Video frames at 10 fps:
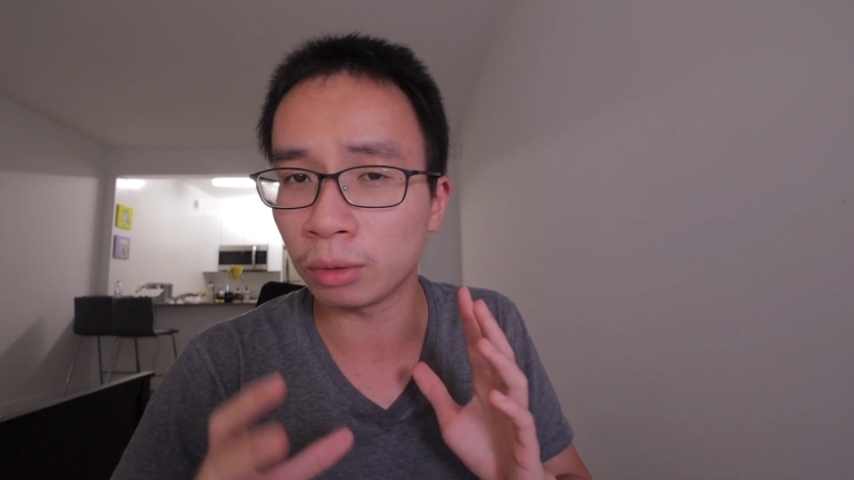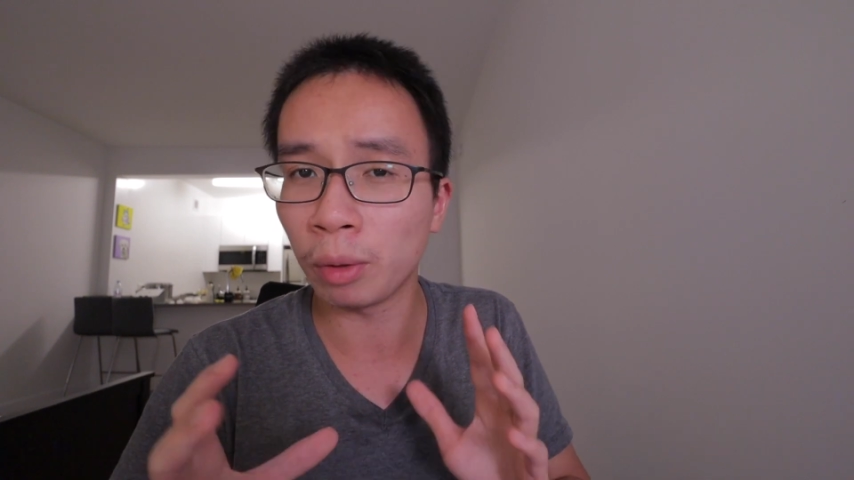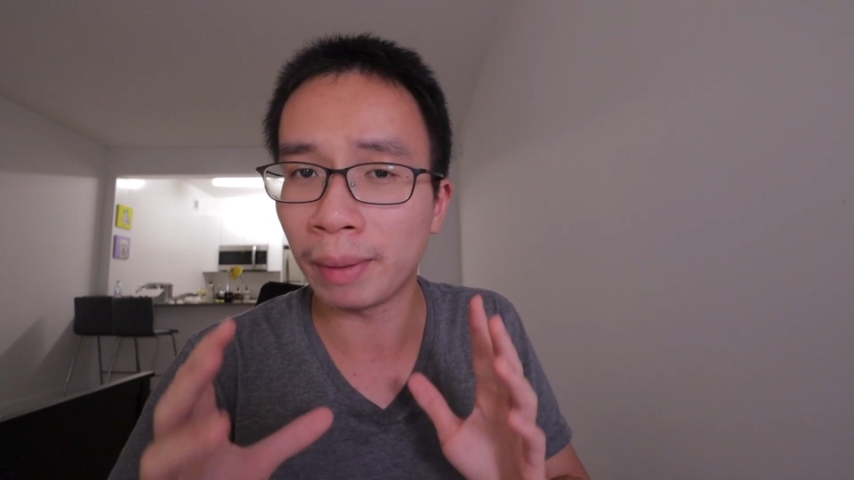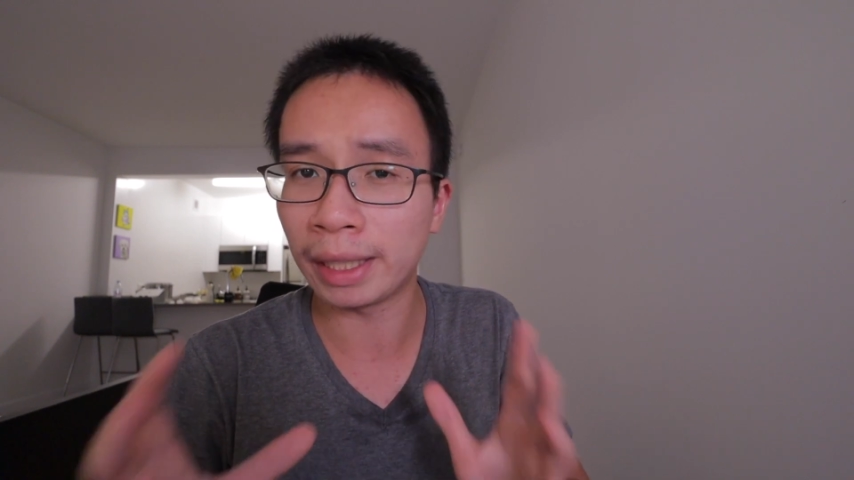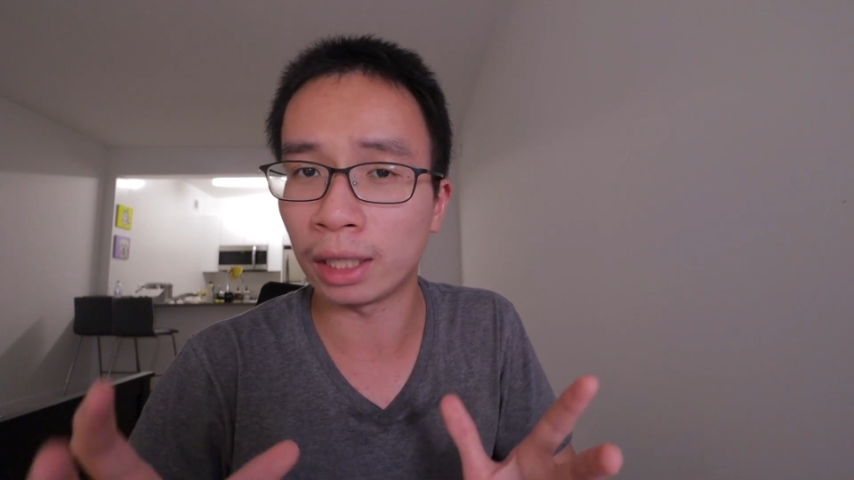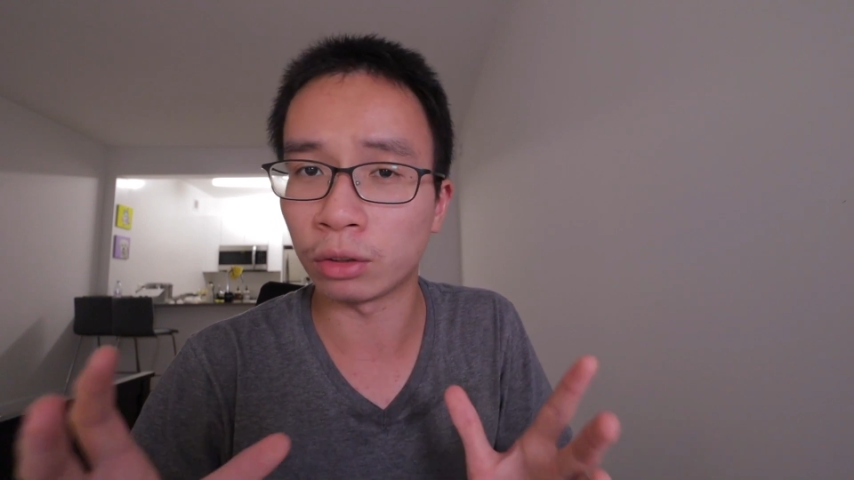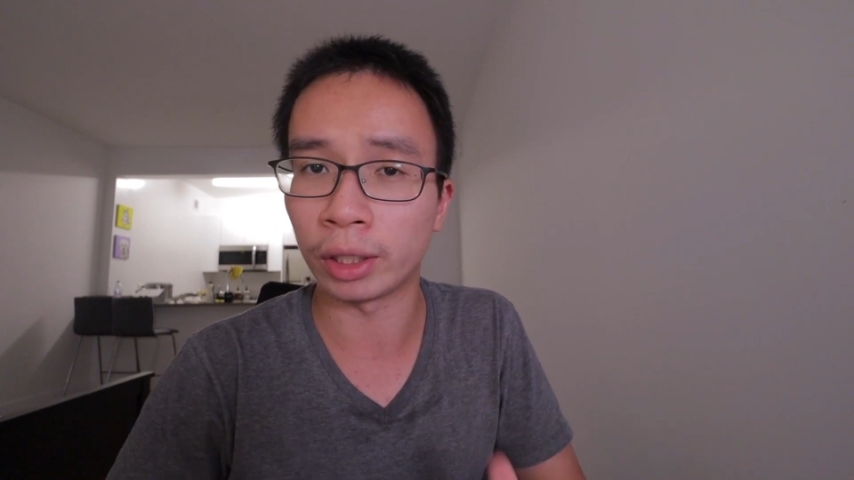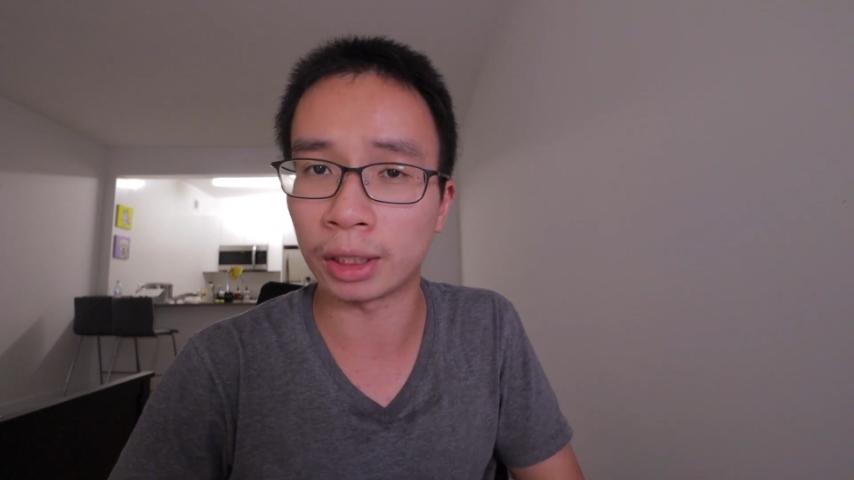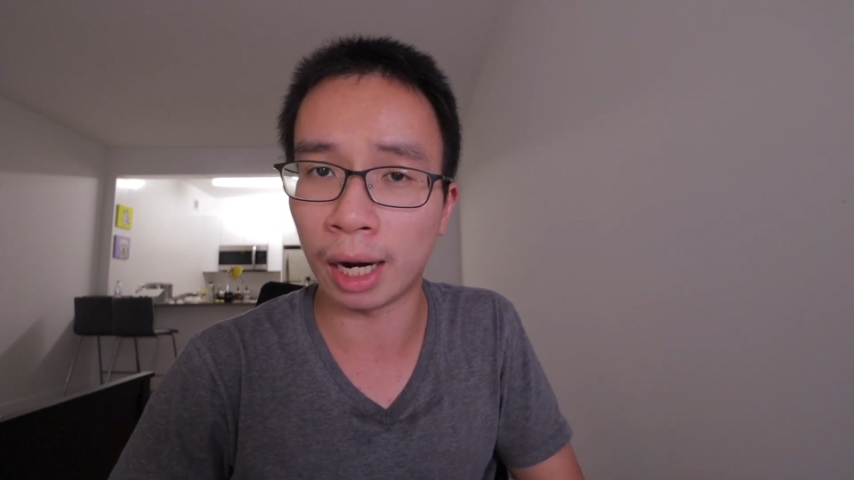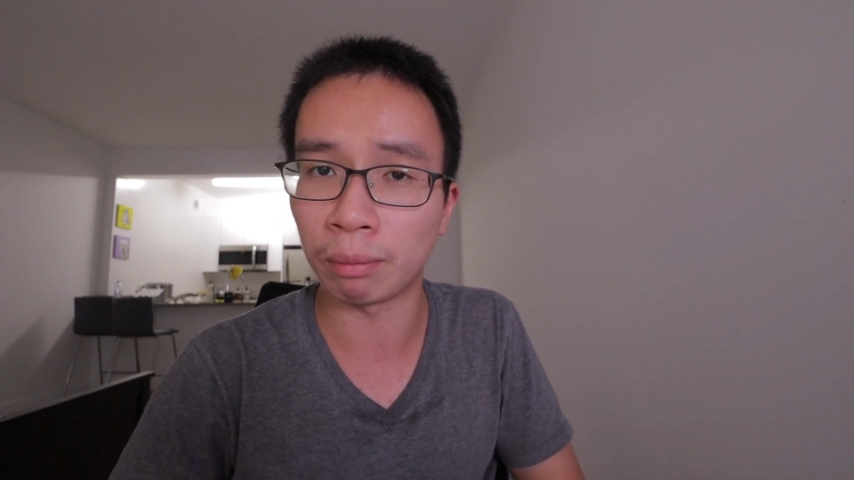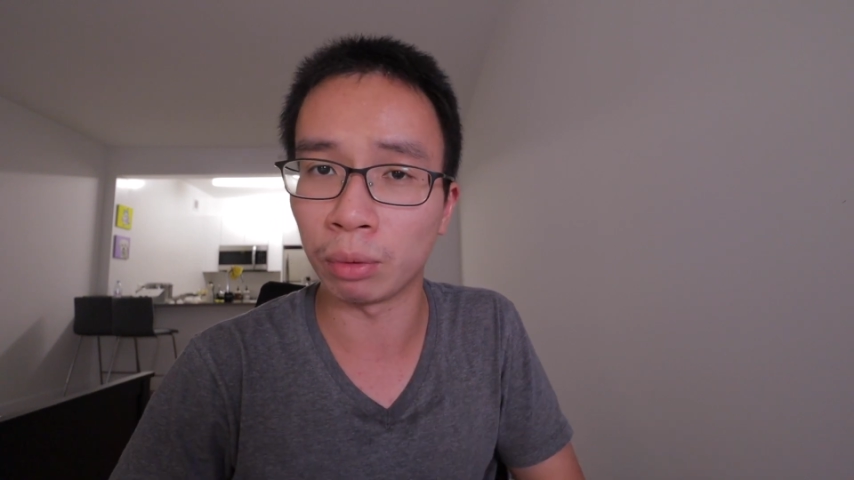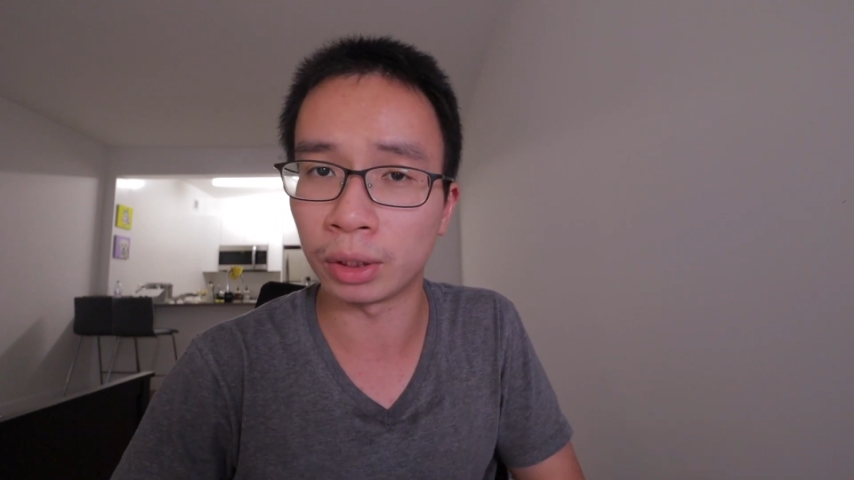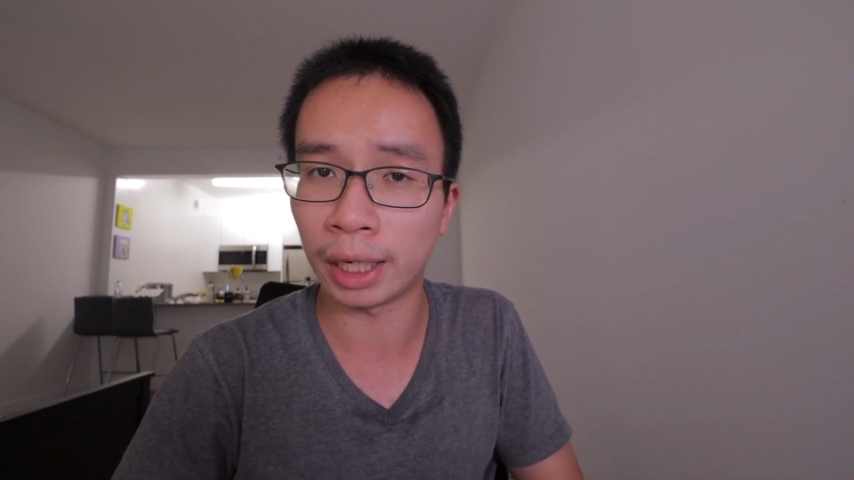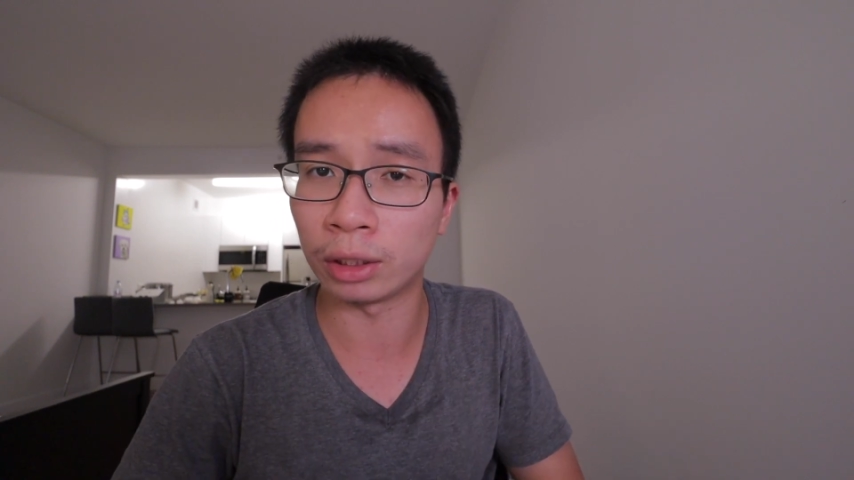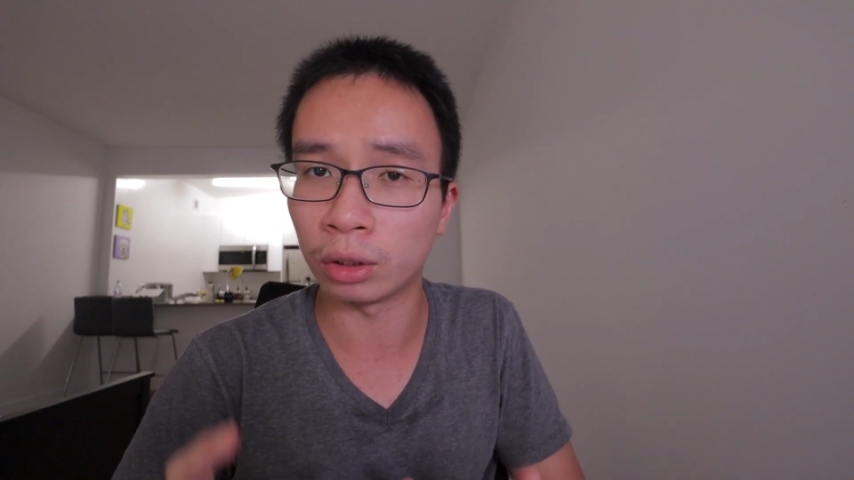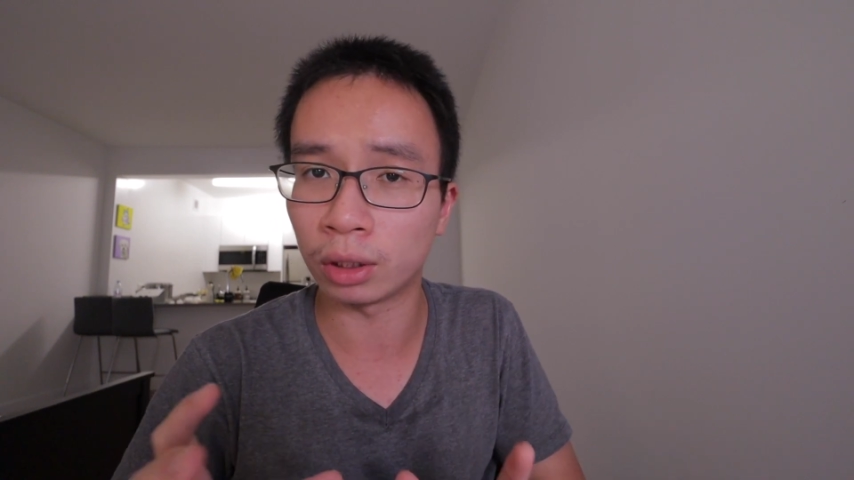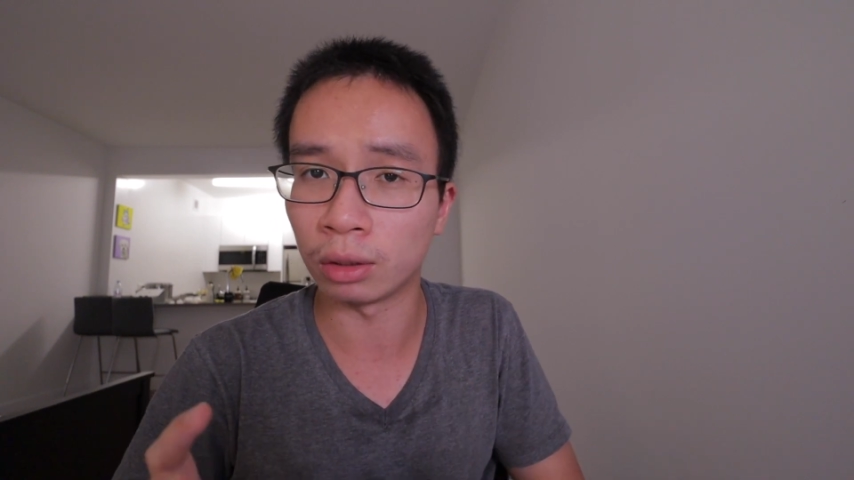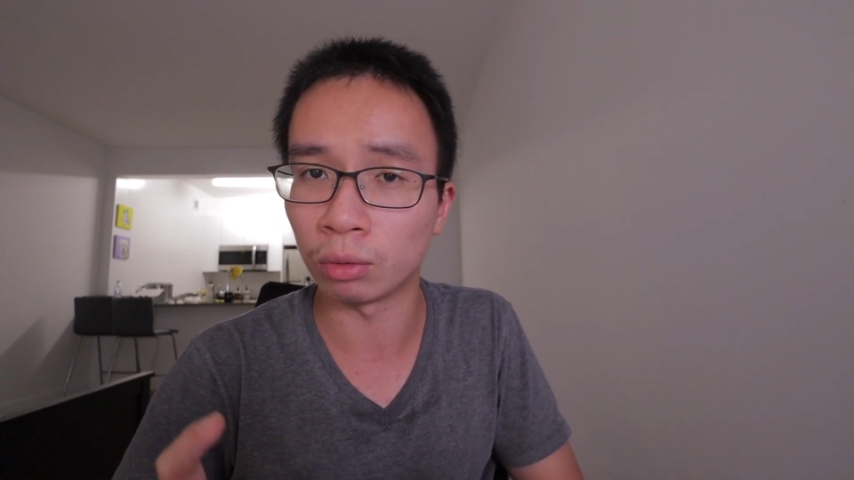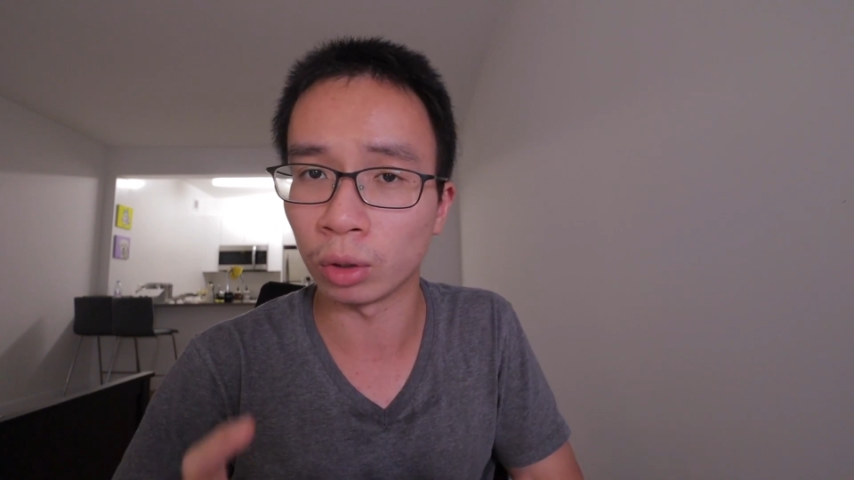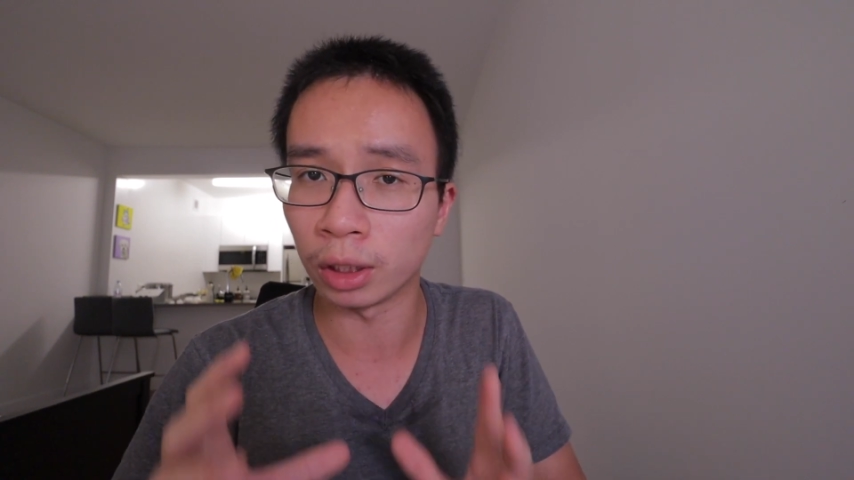There are many other examples that you
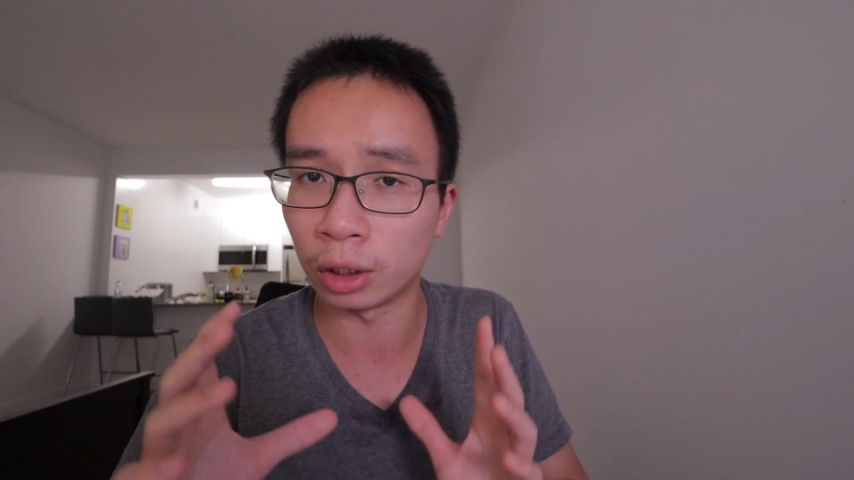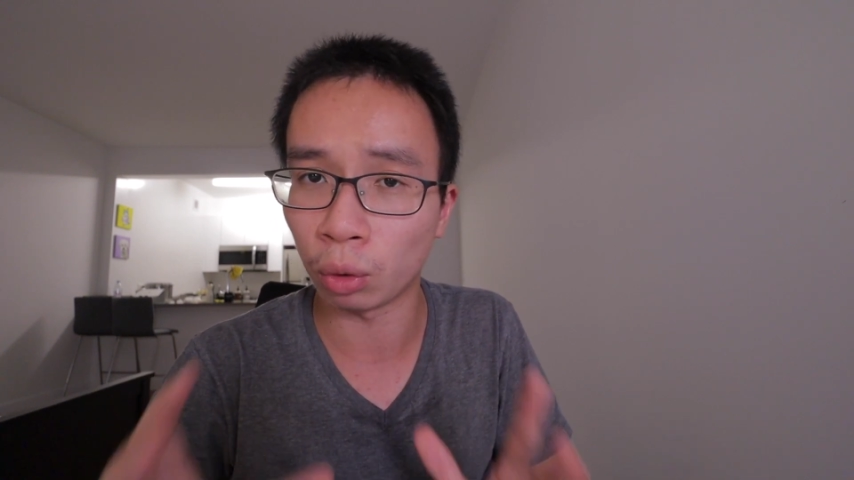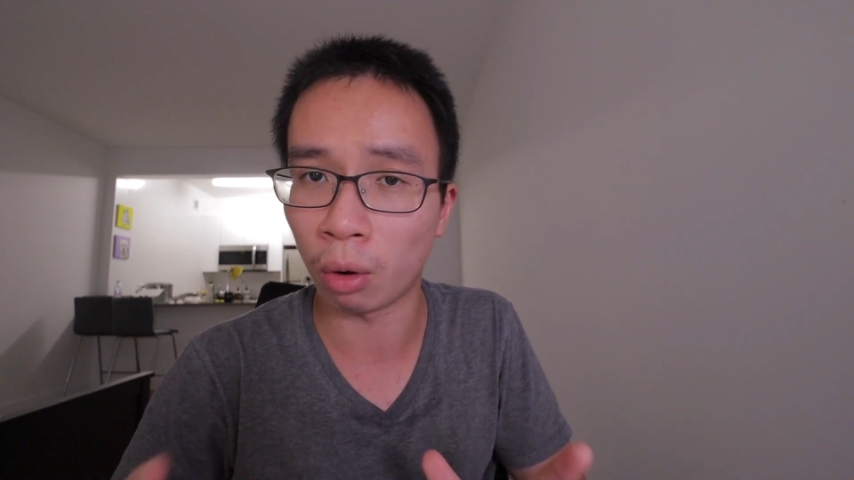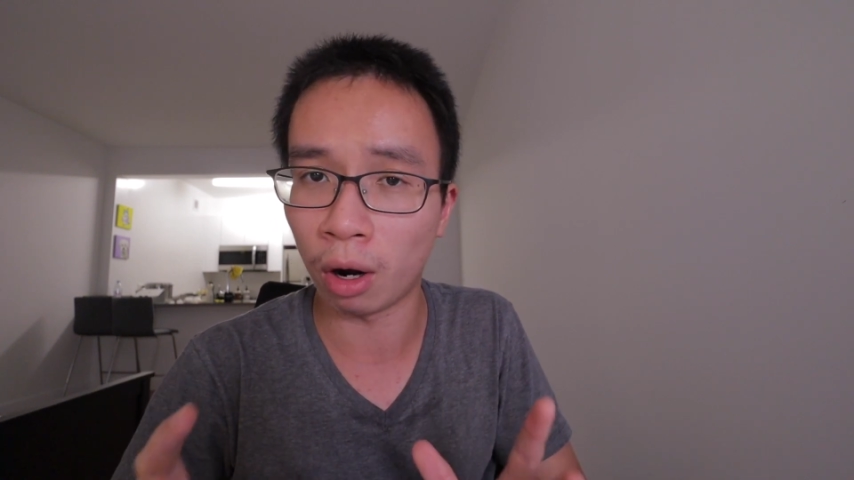can really draw